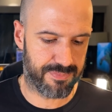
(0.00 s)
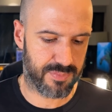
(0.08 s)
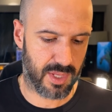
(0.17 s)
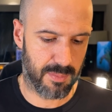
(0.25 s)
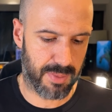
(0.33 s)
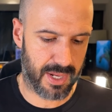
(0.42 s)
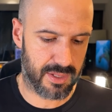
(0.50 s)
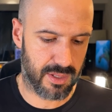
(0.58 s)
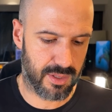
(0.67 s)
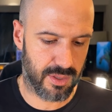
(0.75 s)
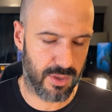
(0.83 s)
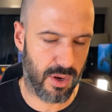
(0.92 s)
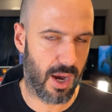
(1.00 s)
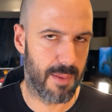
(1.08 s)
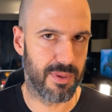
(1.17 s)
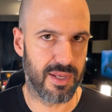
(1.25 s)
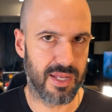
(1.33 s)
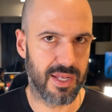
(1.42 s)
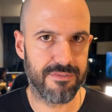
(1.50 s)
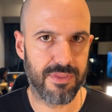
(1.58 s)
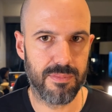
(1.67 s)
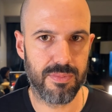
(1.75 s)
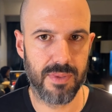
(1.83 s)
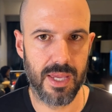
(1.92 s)
But I believe the
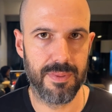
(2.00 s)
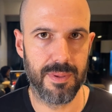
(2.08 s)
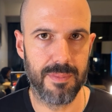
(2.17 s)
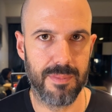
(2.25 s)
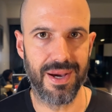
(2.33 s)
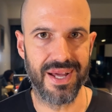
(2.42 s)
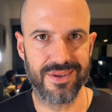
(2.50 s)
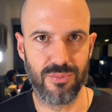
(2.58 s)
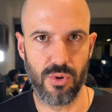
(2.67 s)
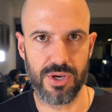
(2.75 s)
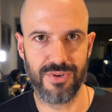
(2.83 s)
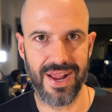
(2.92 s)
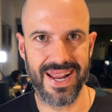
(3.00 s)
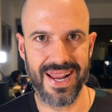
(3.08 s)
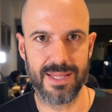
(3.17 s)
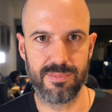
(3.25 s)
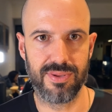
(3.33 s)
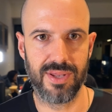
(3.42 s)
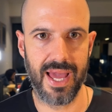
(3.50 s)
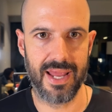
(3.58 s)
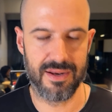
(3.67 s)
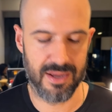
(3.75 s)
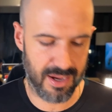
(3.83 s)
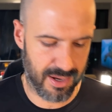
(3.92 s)
HIPAA button works for any plan.
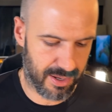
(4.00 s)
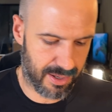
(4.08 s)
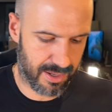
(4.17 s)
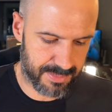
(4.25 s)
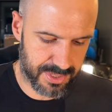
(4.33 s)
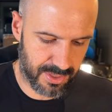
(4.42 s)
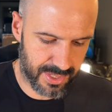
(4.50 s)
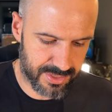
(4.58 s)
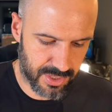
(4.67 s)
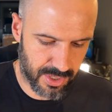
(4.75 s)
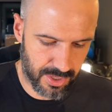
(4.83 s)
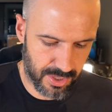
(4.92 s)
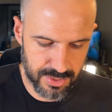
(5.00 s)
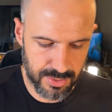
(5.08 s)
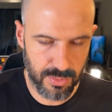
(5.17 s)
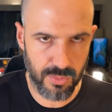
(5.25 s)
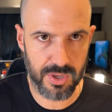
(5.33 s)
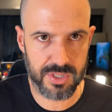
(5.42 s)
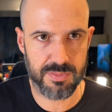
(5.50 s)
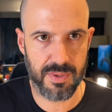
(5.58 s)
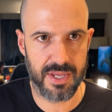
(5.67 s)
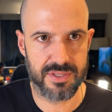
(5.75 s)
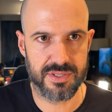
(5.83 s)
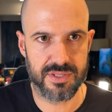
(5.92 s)
So let's go to
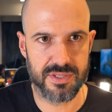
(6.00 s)
Workspace